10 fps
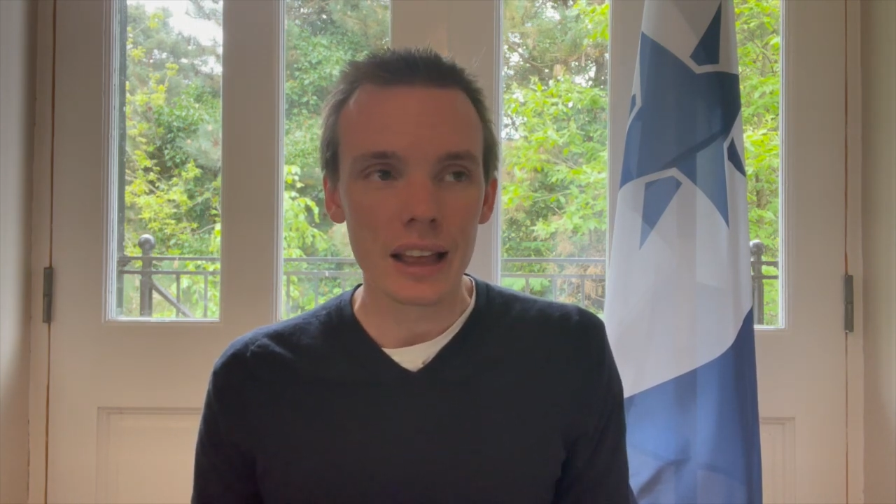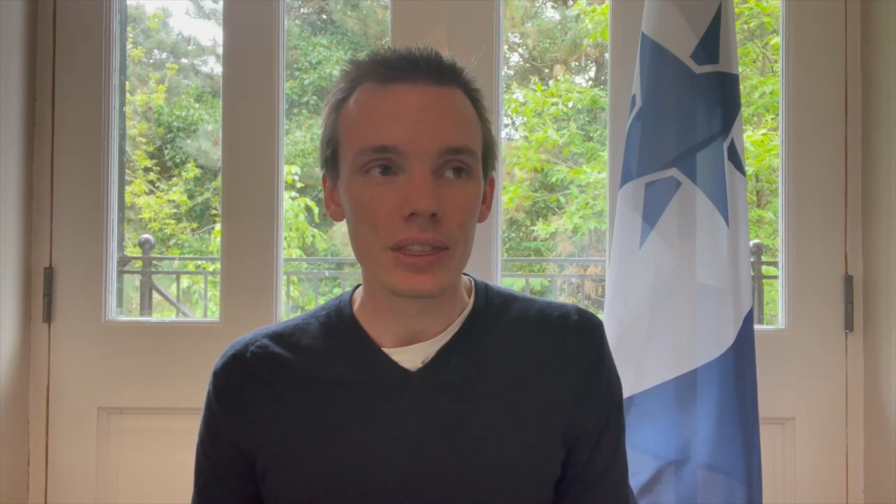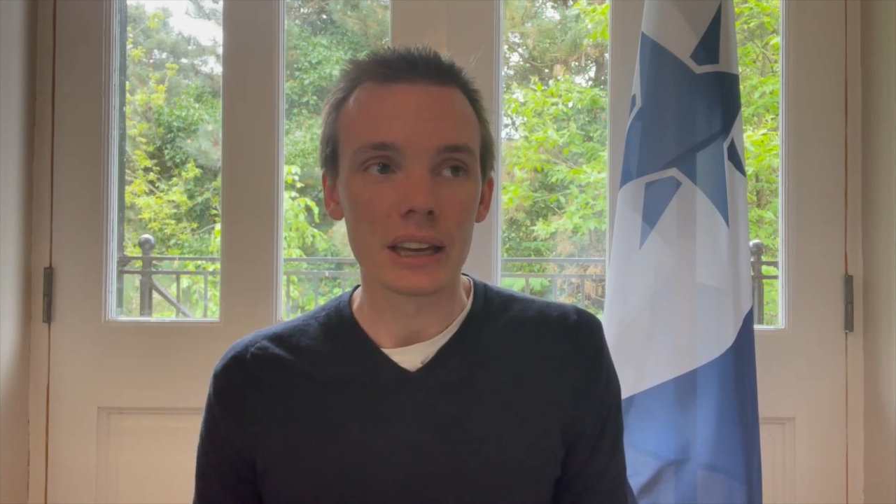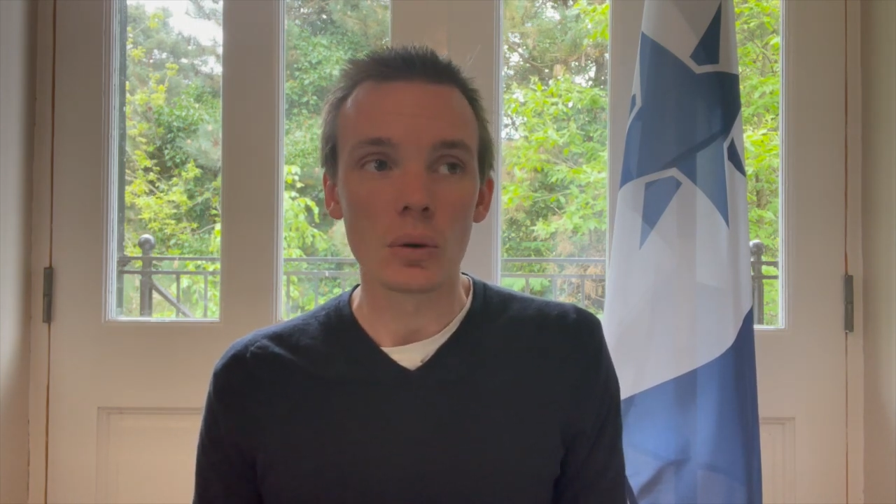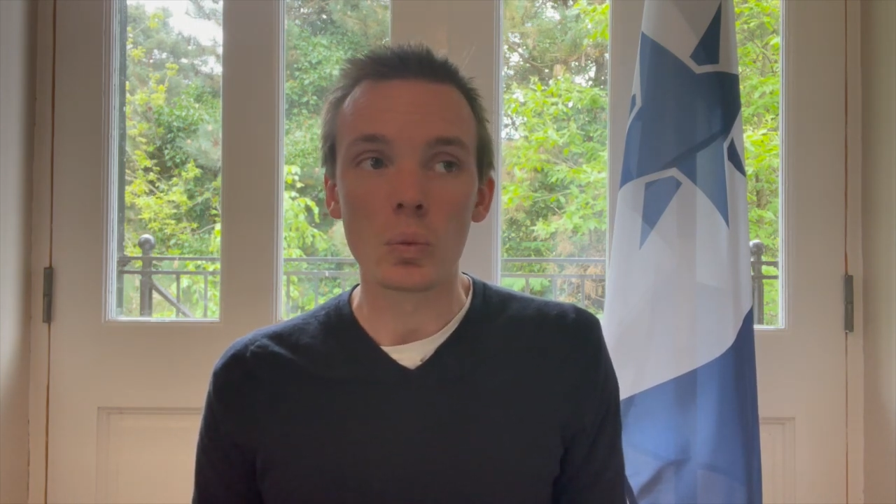
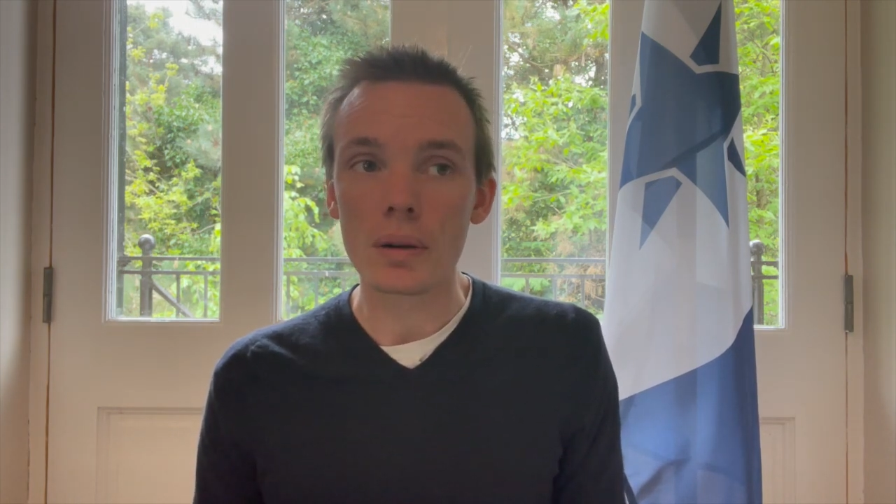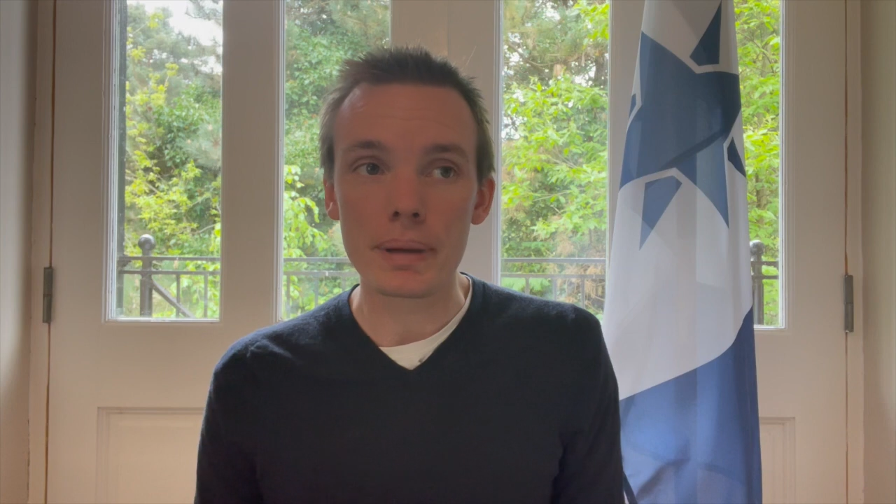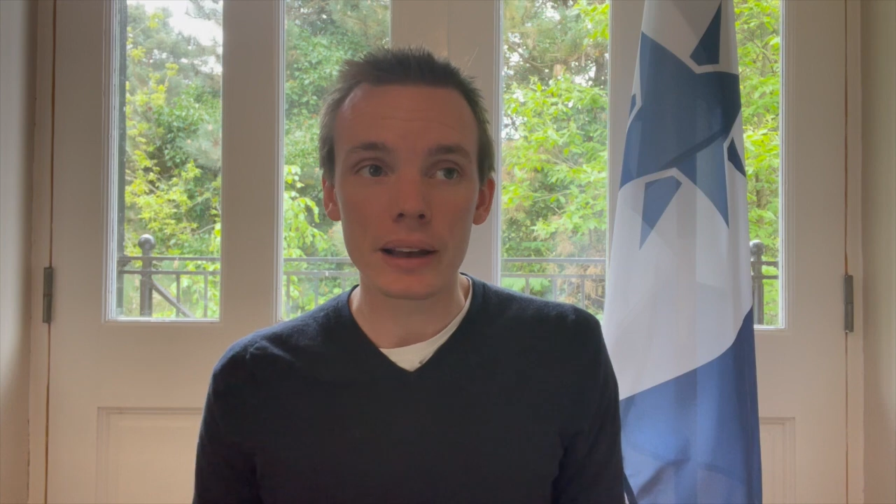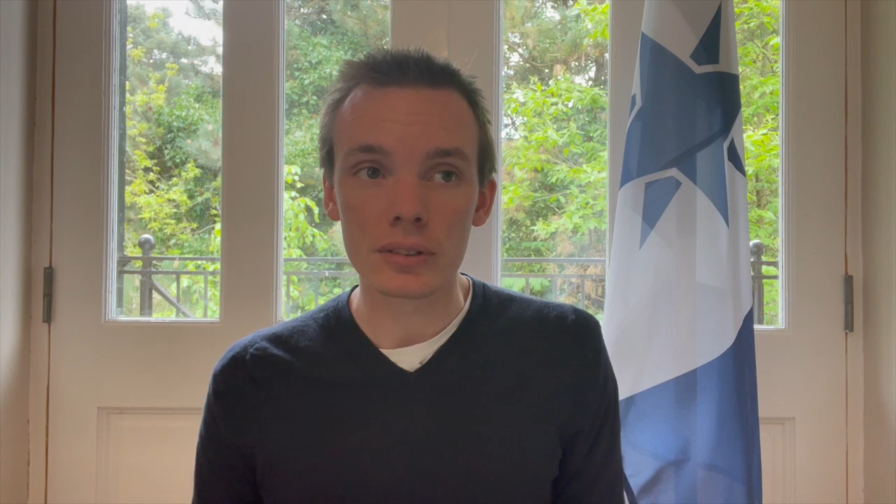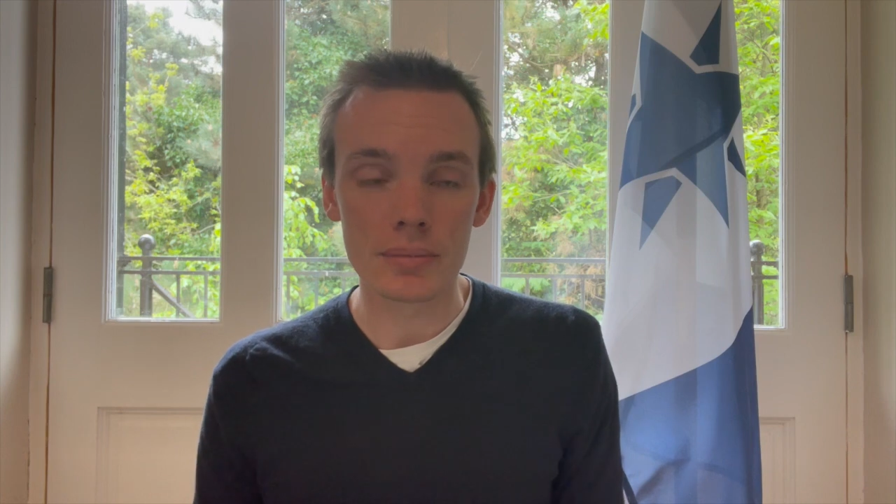then
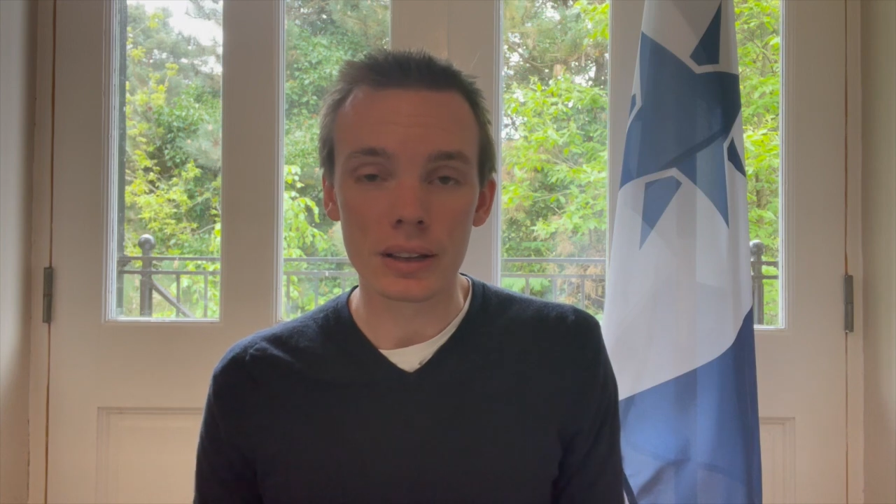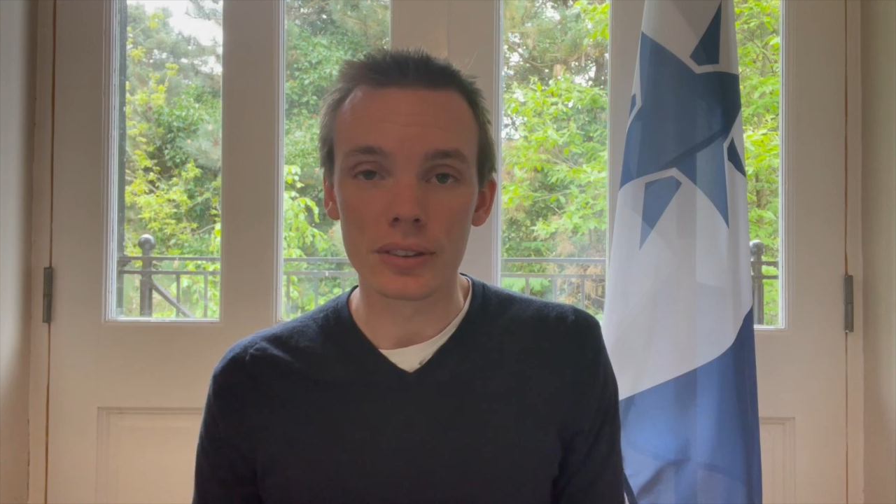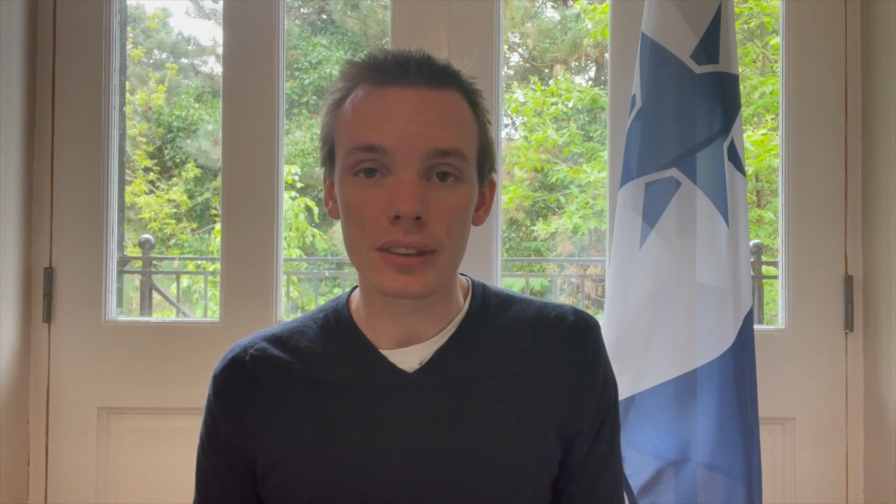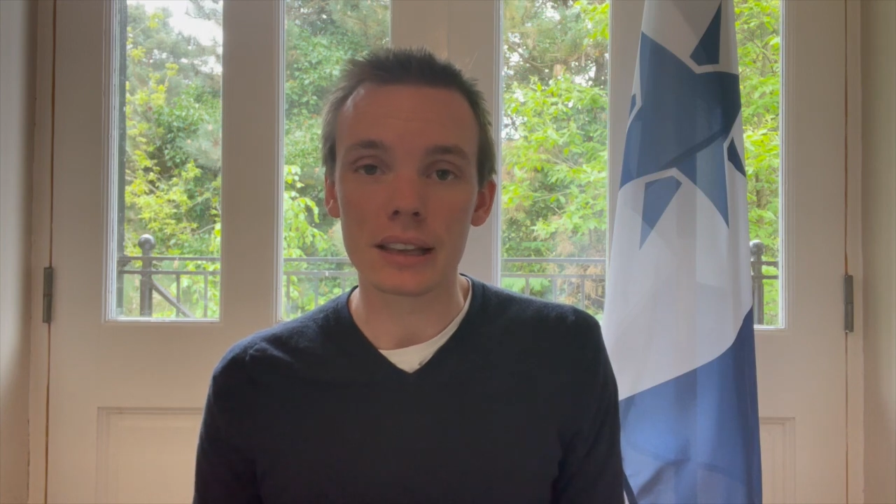£1 a month